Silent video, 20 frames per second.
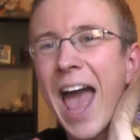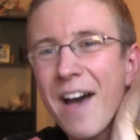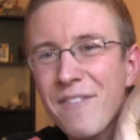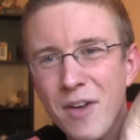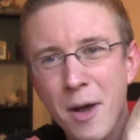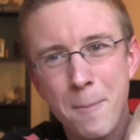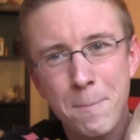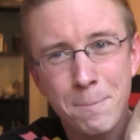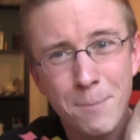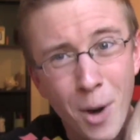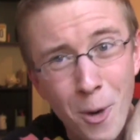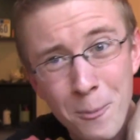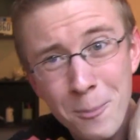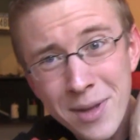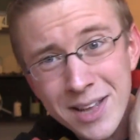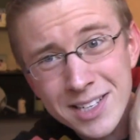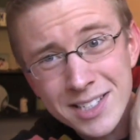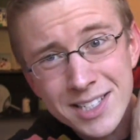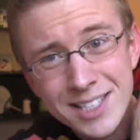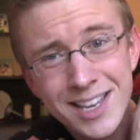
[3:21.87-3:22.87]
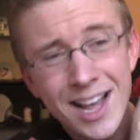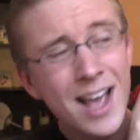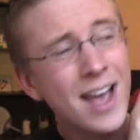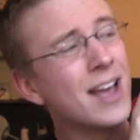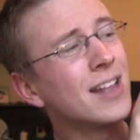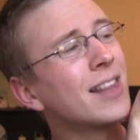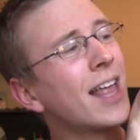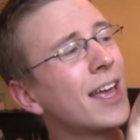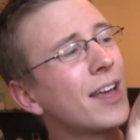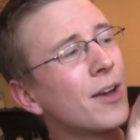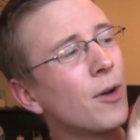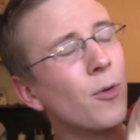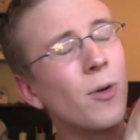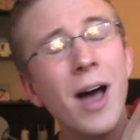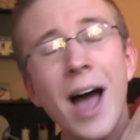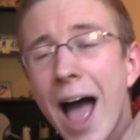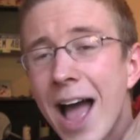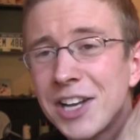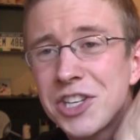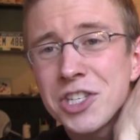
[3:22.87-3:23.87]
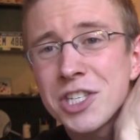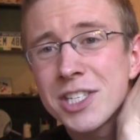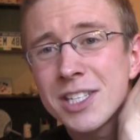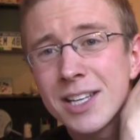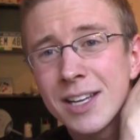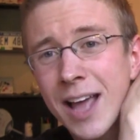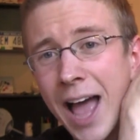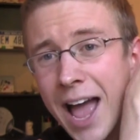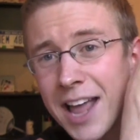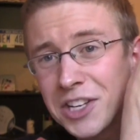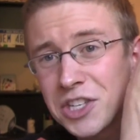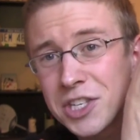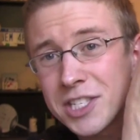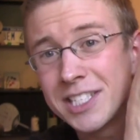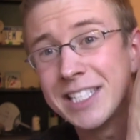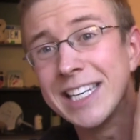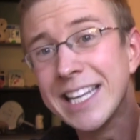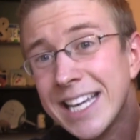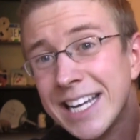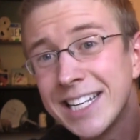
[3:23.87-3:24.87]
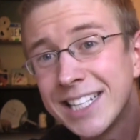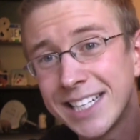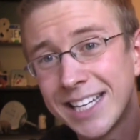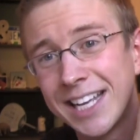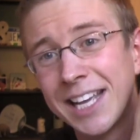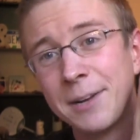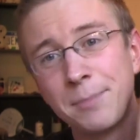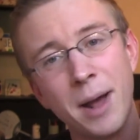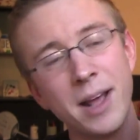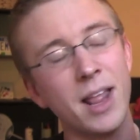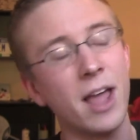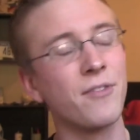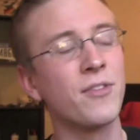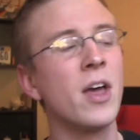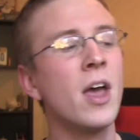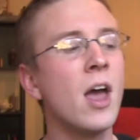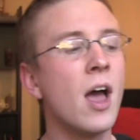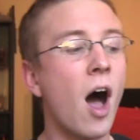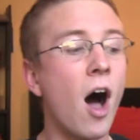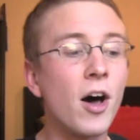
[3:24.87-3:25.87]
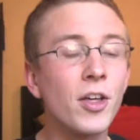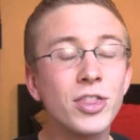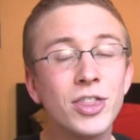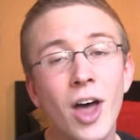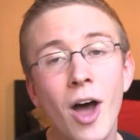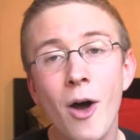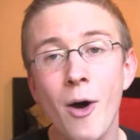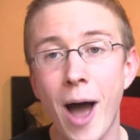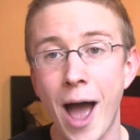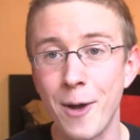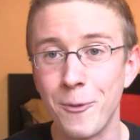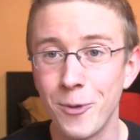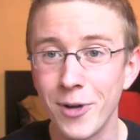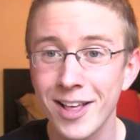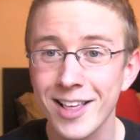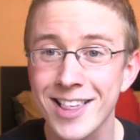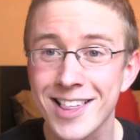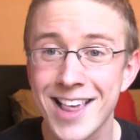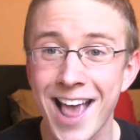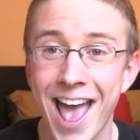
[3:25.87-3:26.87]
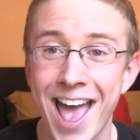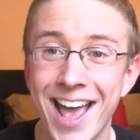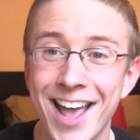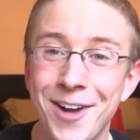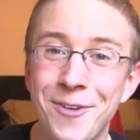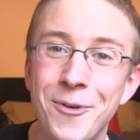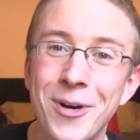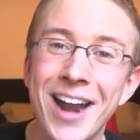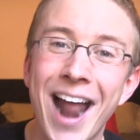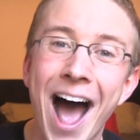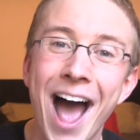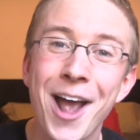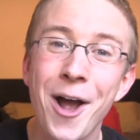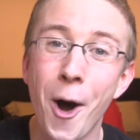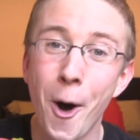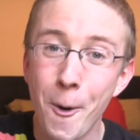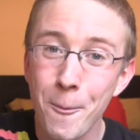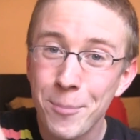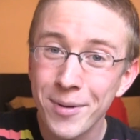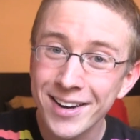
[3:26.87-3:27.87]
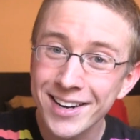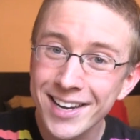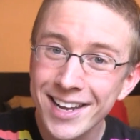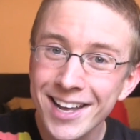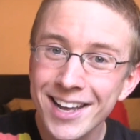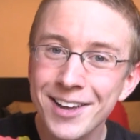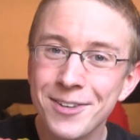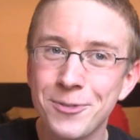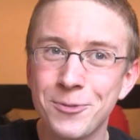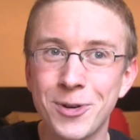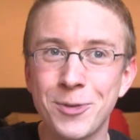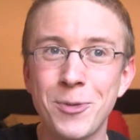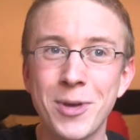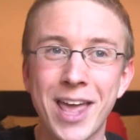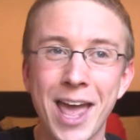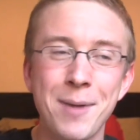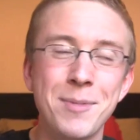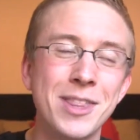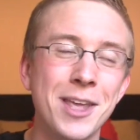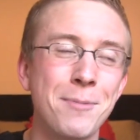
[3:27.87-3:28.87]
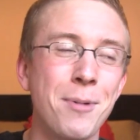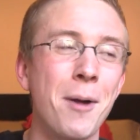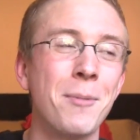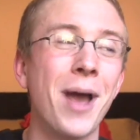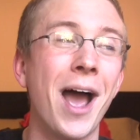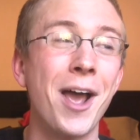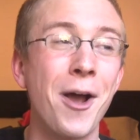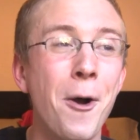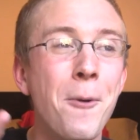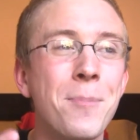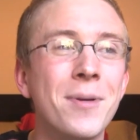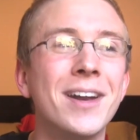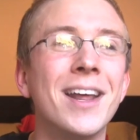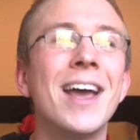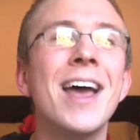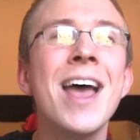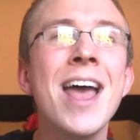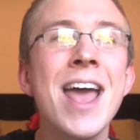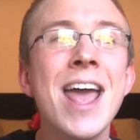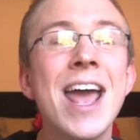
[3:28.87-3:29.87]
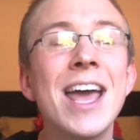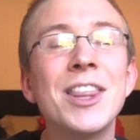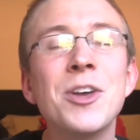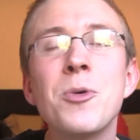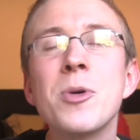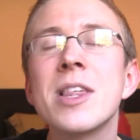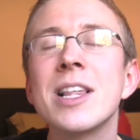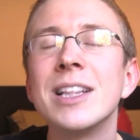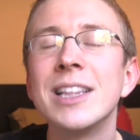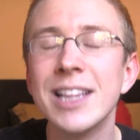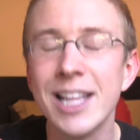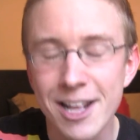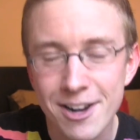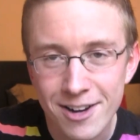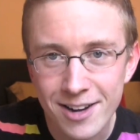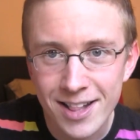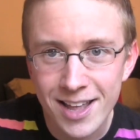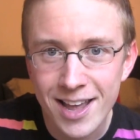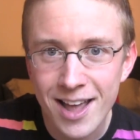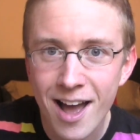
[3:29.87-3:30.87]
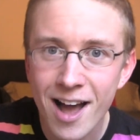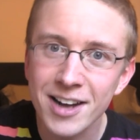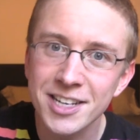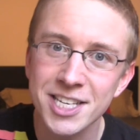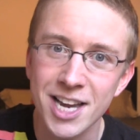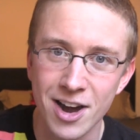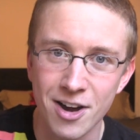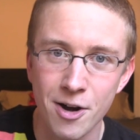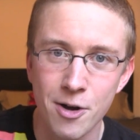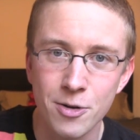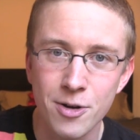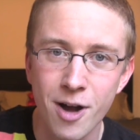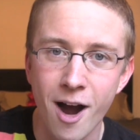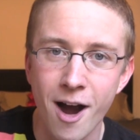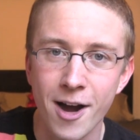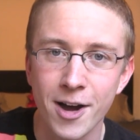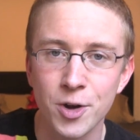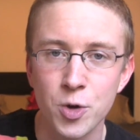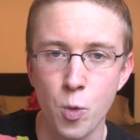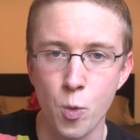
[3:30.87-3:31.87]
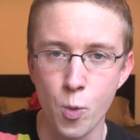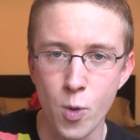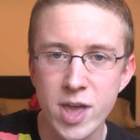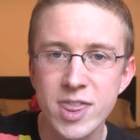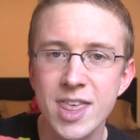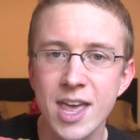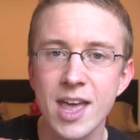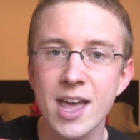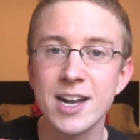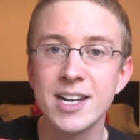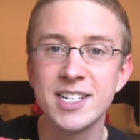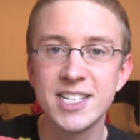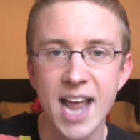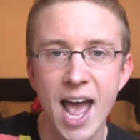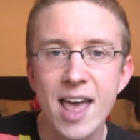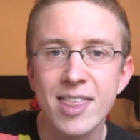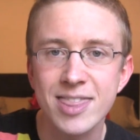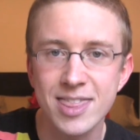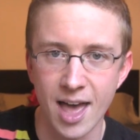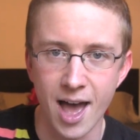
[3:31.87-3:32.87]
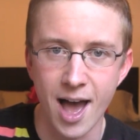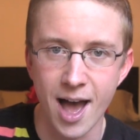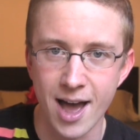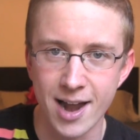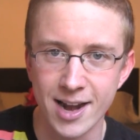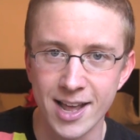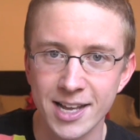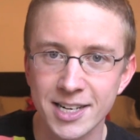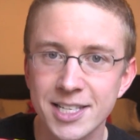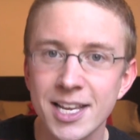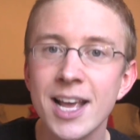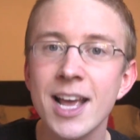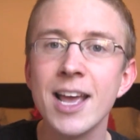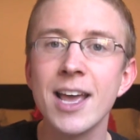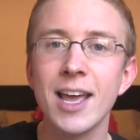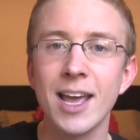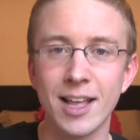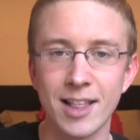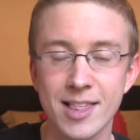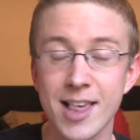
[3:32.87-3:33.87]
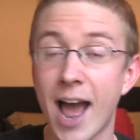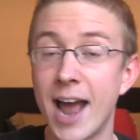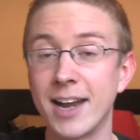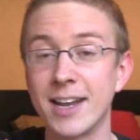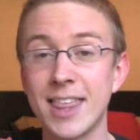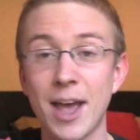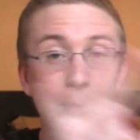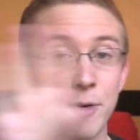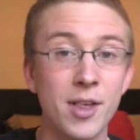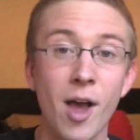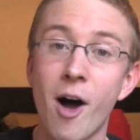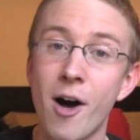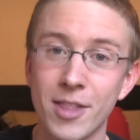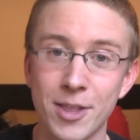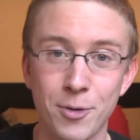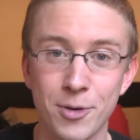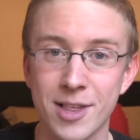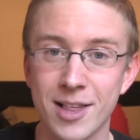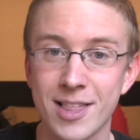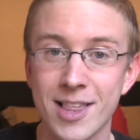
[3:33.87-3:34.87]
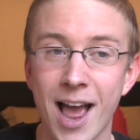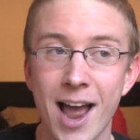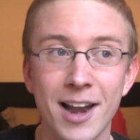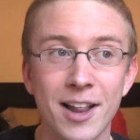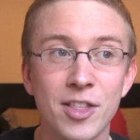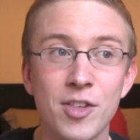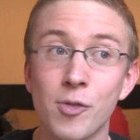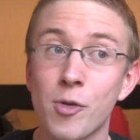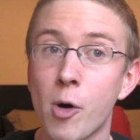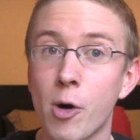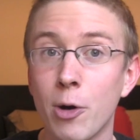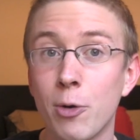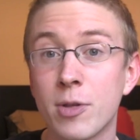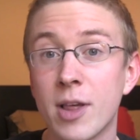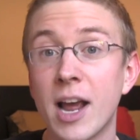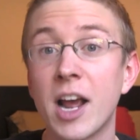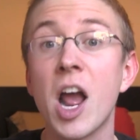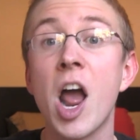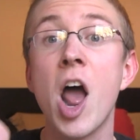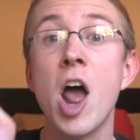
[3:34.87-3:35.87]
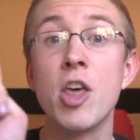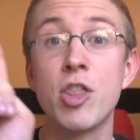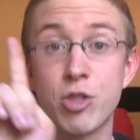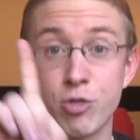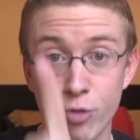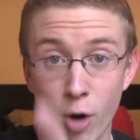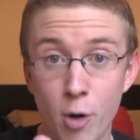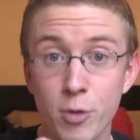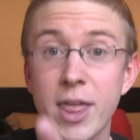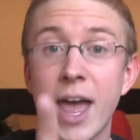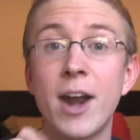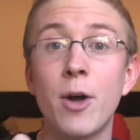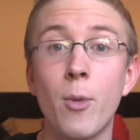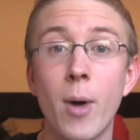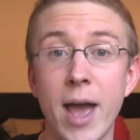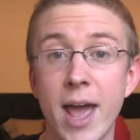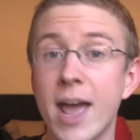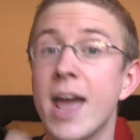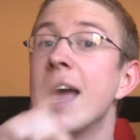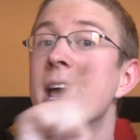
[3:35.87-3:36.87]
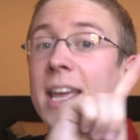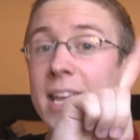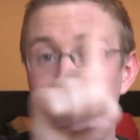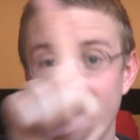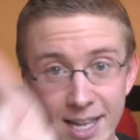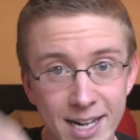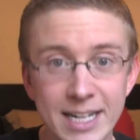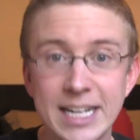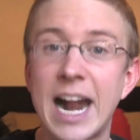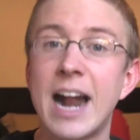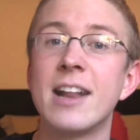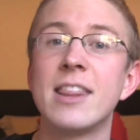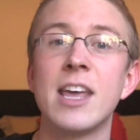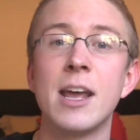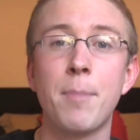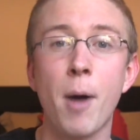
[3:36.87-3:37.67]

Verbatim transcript: have a moment? Like, I just needed it in my life. Although, I will say, when I opened it, when we came in the apartment, I opened it, and there was literally a tarot card with death on it inside. That was all that was inside. And so Corey was like, throw that away, get it out of the